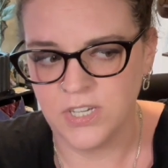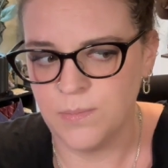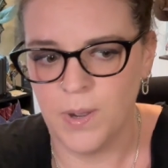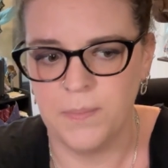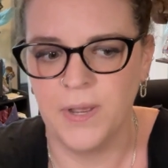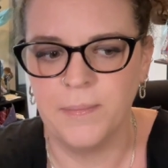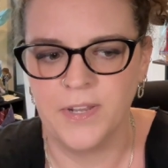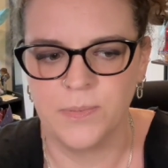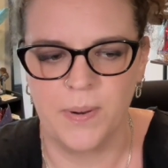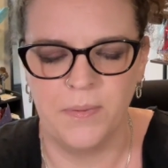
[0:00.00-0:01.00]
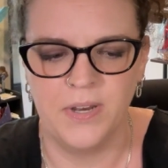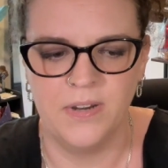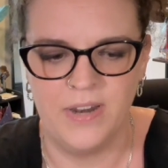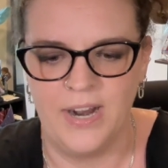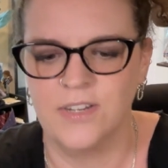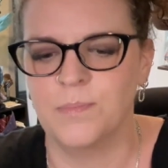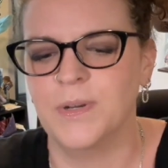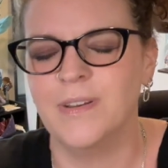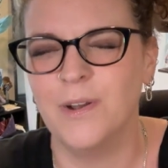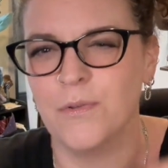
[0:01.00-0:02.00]
Depop yet, but that's probably next.
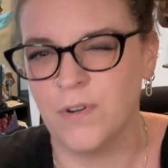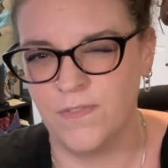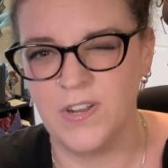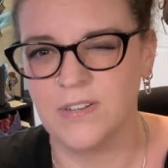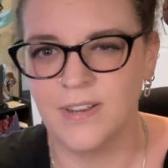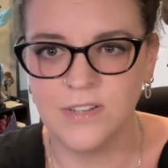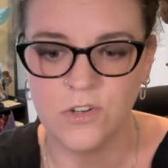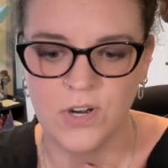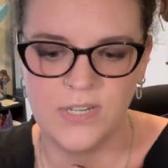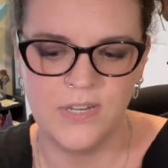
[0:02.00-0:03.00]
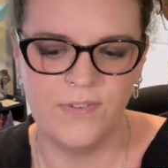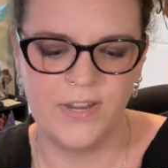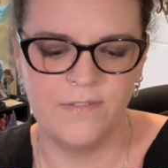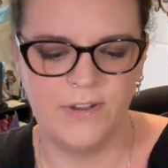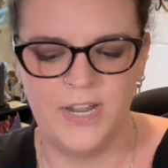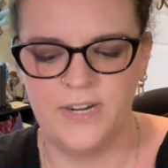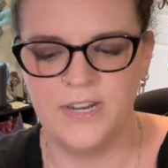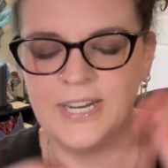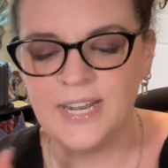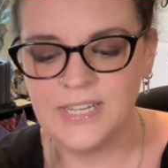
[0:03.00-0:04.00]
But you know, thrifting sites to try to see if I can
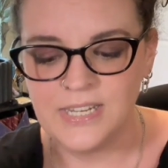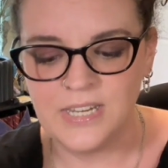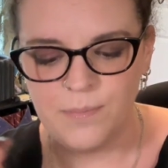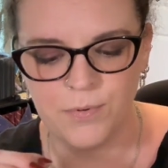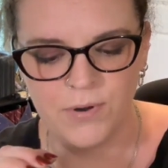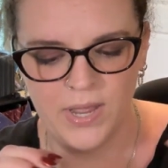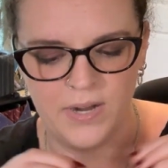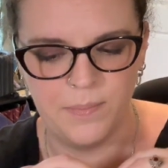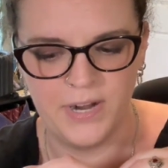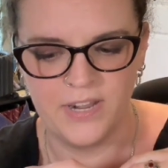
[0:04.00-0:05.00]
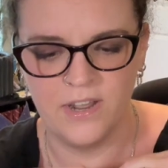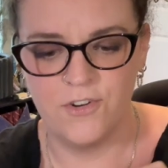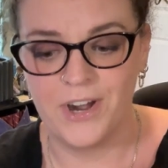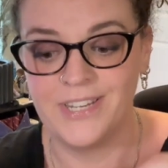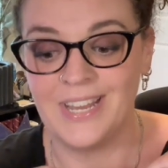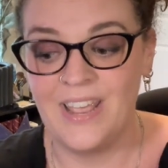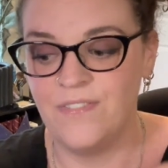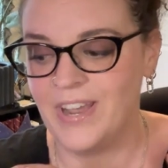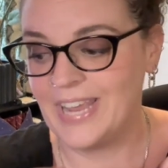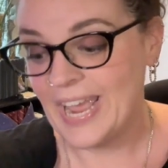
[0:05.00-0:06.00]
find a nice deep red bodycon dress.
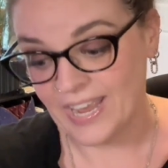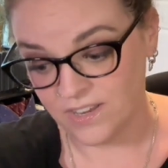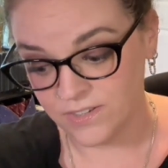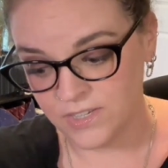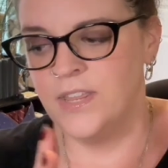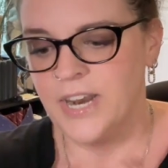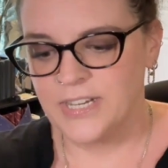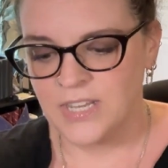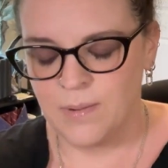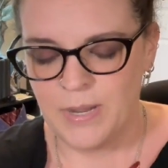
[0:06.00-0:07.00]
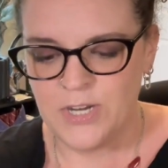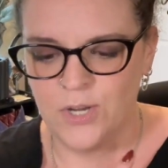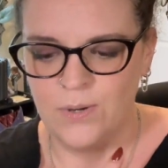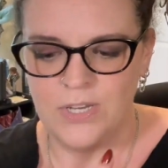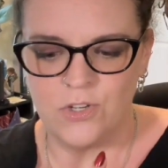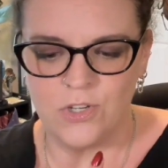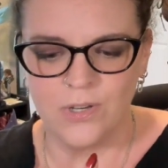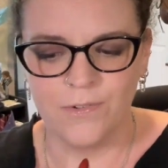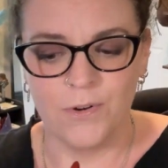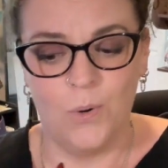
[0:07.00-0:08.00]
If I can't, the next thing I might do is just
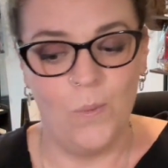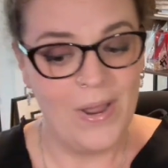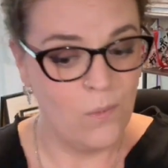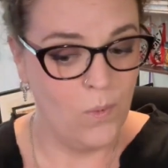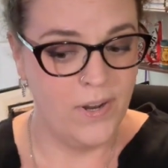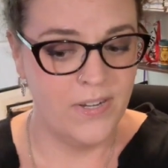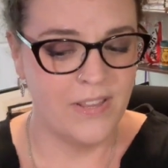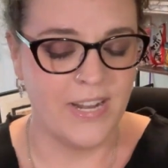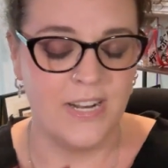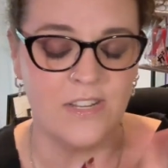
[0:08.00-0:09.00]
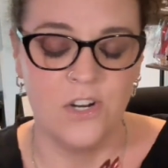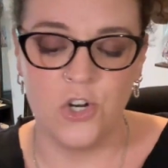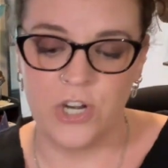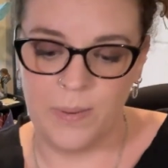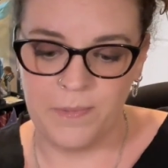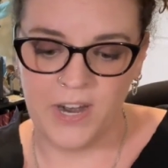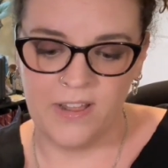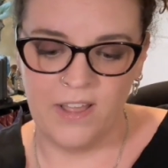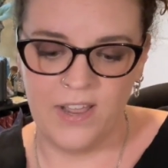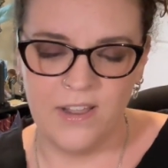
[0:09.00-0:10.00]
look for a white one that is in a shape that I
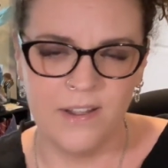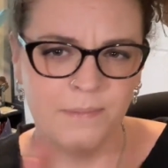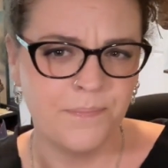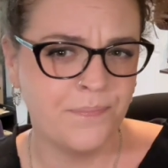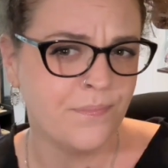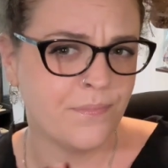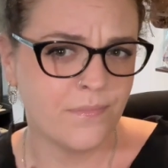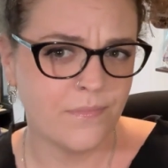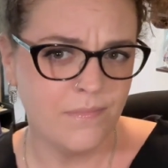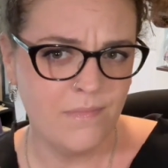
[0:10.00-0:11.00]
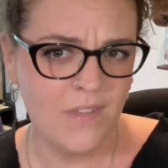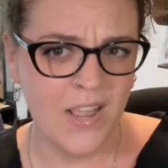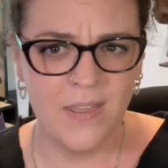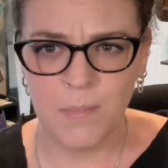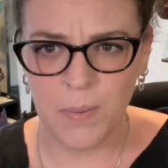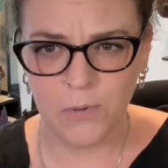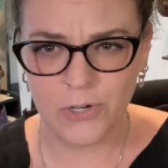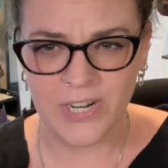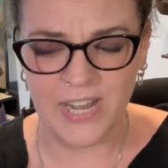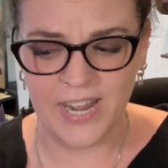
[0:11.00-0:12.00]
like, and then maybe we'll
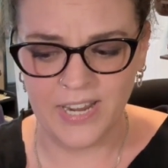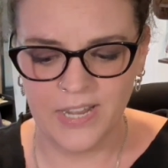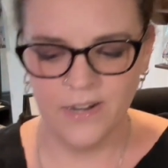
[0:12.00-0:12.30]
try dyeing it.